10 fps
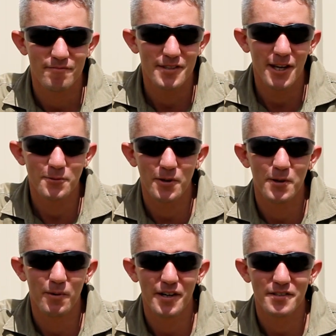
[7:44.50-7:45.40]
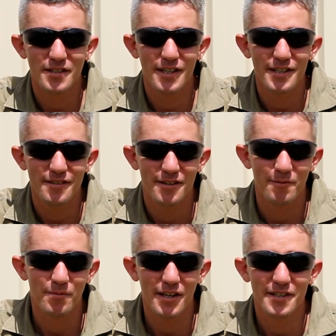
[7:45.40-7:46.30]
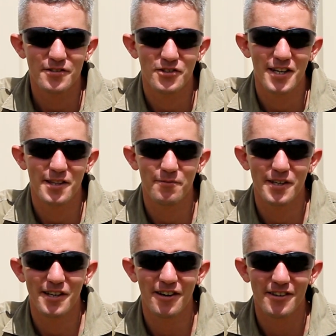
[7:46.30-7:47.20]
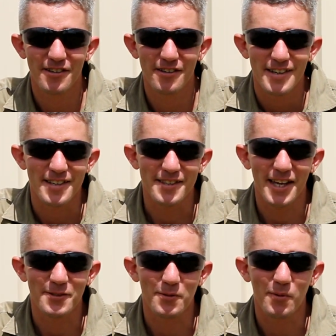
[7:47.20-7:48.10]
tell us what you want to see, and please share the video. And thanks for